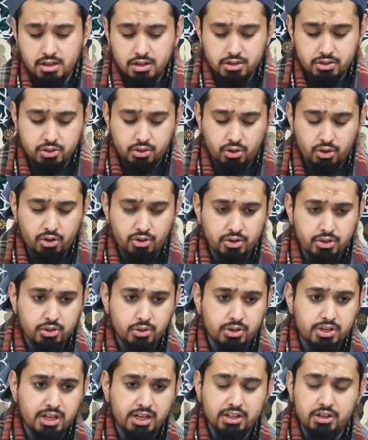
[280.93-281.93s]
So
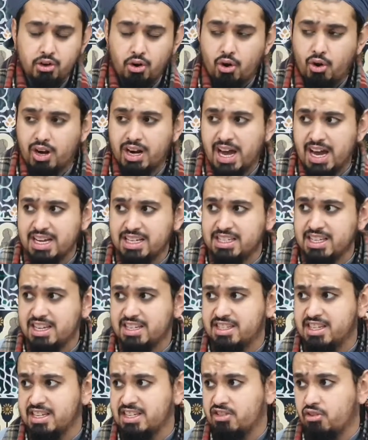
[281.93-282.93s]
you can go and
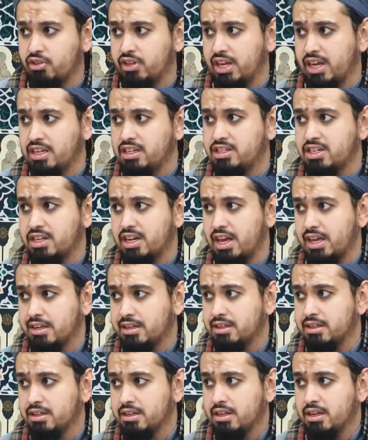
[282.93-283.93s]
access this on the internet
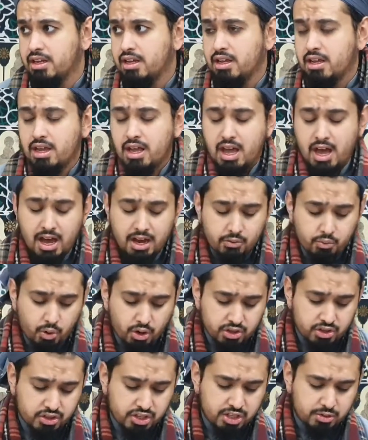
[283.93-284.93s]
and
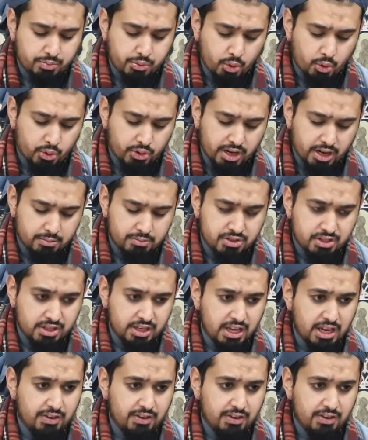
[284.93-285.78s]
watch these programs.